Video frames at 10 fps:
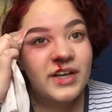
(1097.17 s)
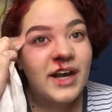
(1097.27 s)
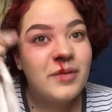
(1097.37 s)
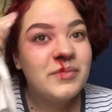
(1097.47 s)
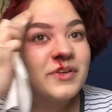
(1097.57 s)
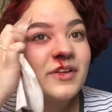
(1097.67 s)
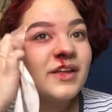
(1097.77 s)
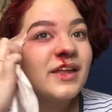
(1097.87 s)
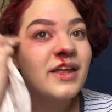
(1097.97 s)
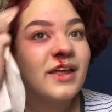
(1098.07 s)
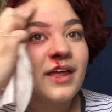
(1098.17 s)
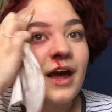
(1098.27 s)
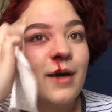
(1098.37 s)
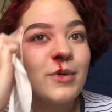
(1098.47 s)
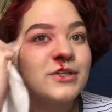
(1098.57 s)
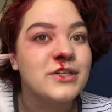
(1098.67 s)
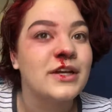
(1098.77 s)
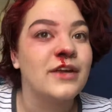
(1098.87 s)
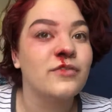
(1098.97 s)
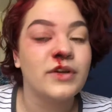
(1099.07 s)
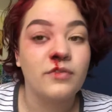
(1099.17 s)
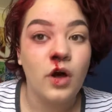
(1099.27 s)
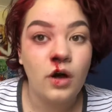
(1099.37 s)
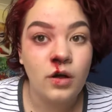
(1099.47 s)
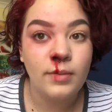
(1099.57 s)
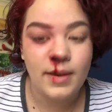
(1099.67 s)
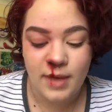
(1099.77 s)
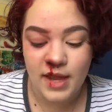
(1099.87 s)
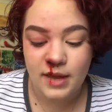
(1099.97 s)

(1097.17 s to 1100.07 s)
I'm also getting rid of all my makeup that I've put on.